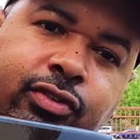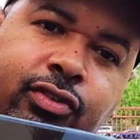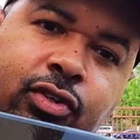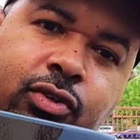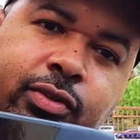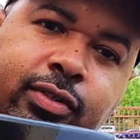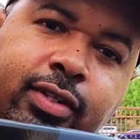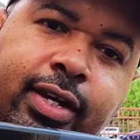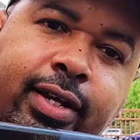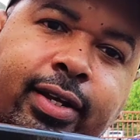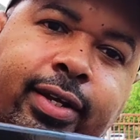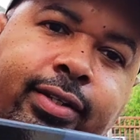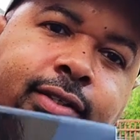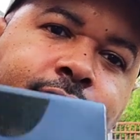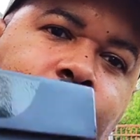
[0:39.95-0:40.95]
So it's got
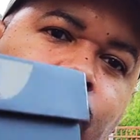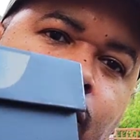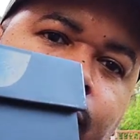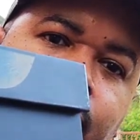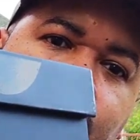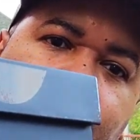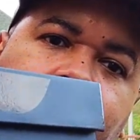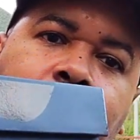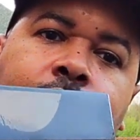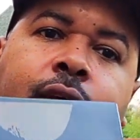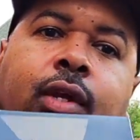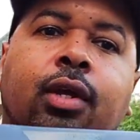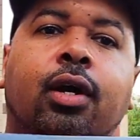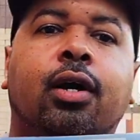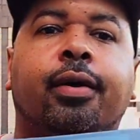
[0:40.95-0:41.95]
like the normal
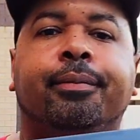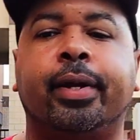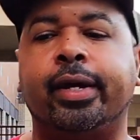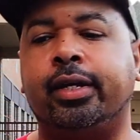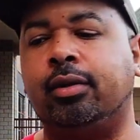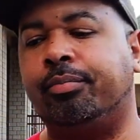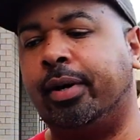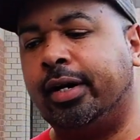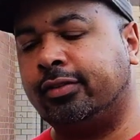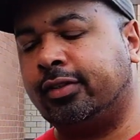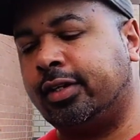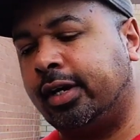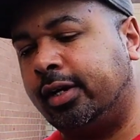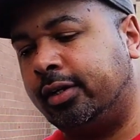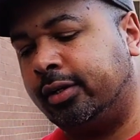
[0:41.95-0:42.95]
Nike box
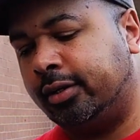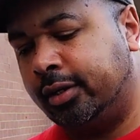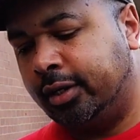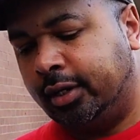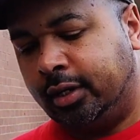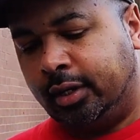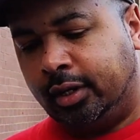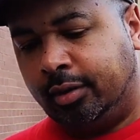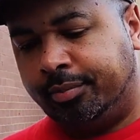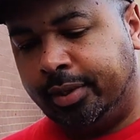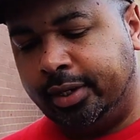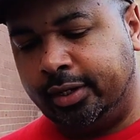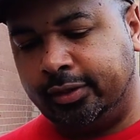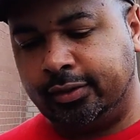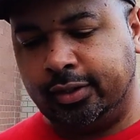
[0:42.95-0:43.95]
color.
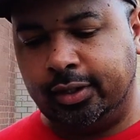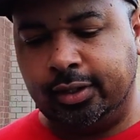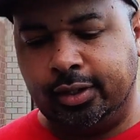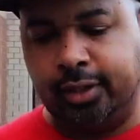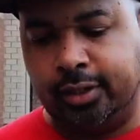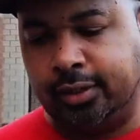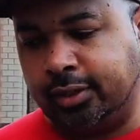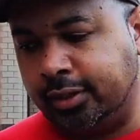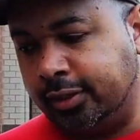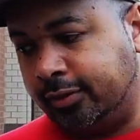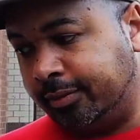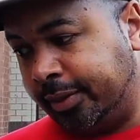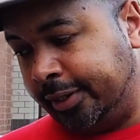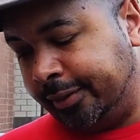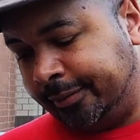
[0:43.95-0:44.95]
But let's get a look at
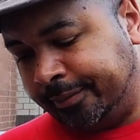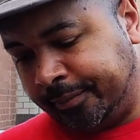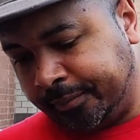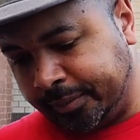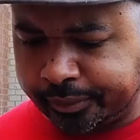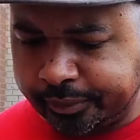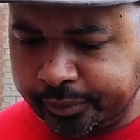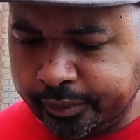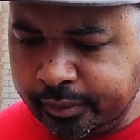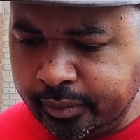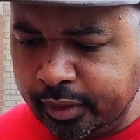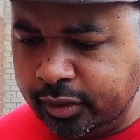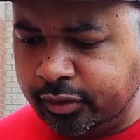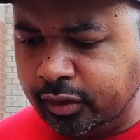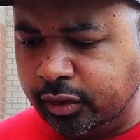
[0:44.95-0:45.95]
these, man.
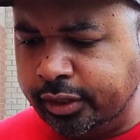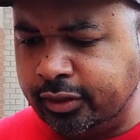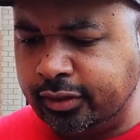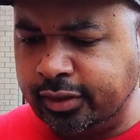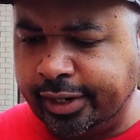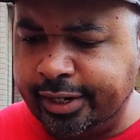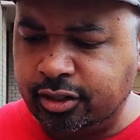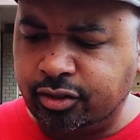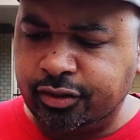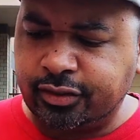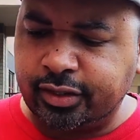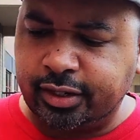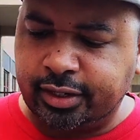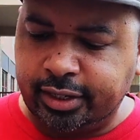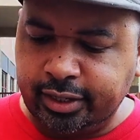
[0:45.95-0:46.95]
So this is an
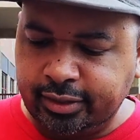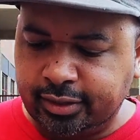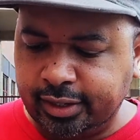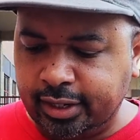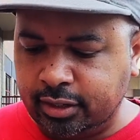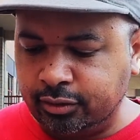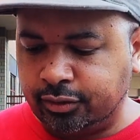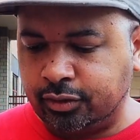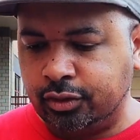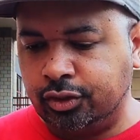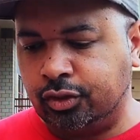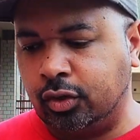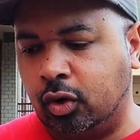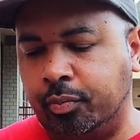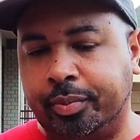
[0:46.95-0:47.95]
interesting detail. As soon as
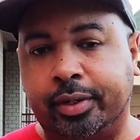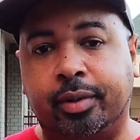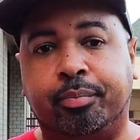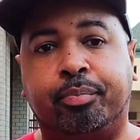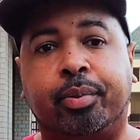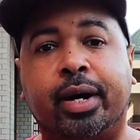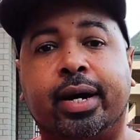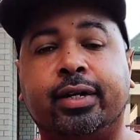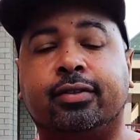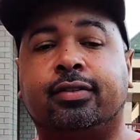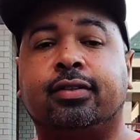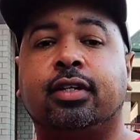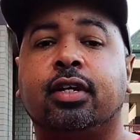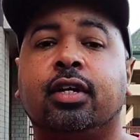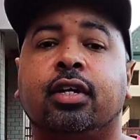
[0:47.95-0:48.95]
you open the box,
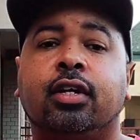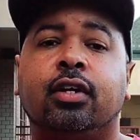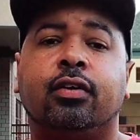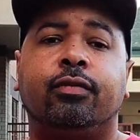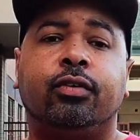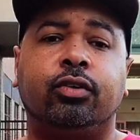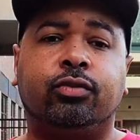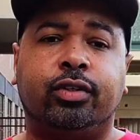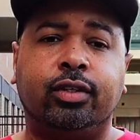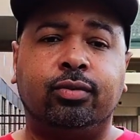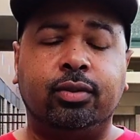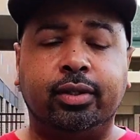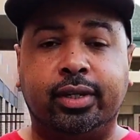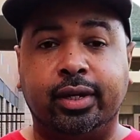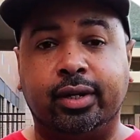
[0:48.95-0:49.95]

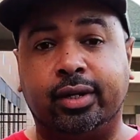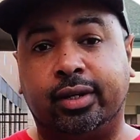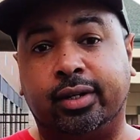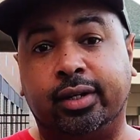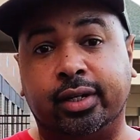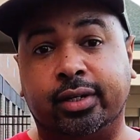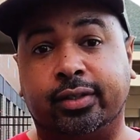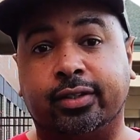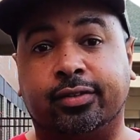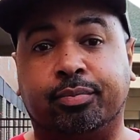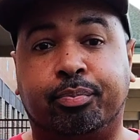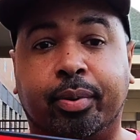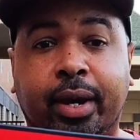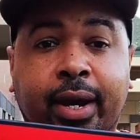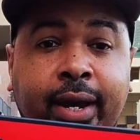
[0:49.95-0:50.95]
do get a look at this
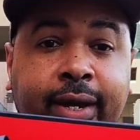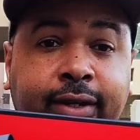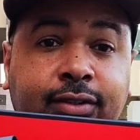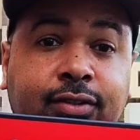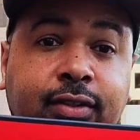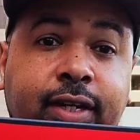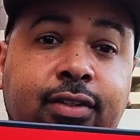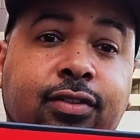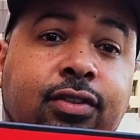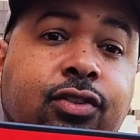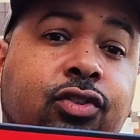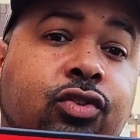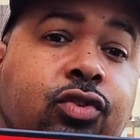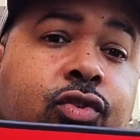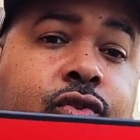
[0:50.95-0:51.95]
bag. So that's a
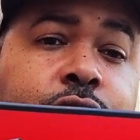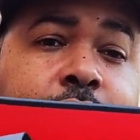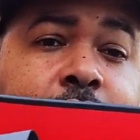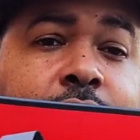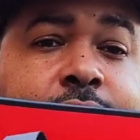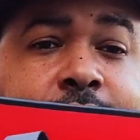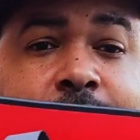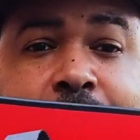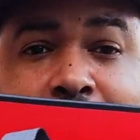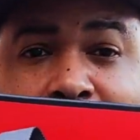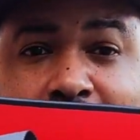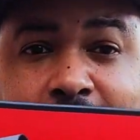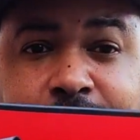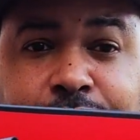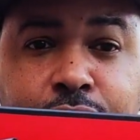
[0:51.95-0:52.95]
carrying
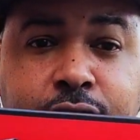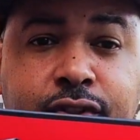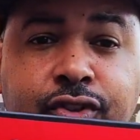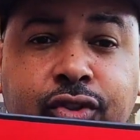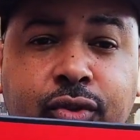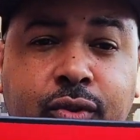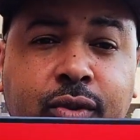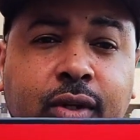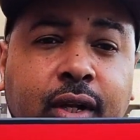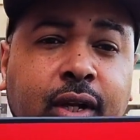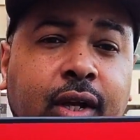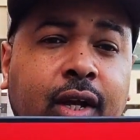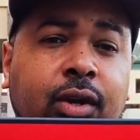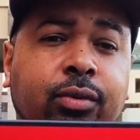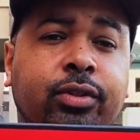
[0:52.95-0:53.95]
bag for the shoe.
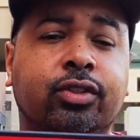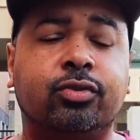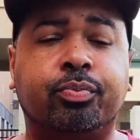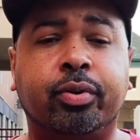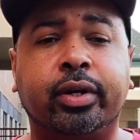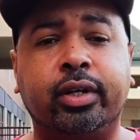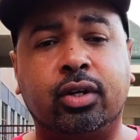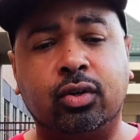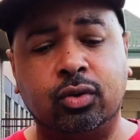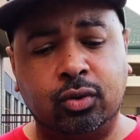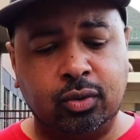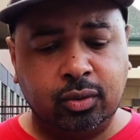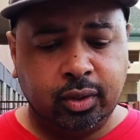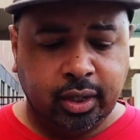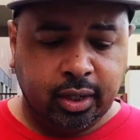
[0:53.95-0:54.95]
It's pretty cool.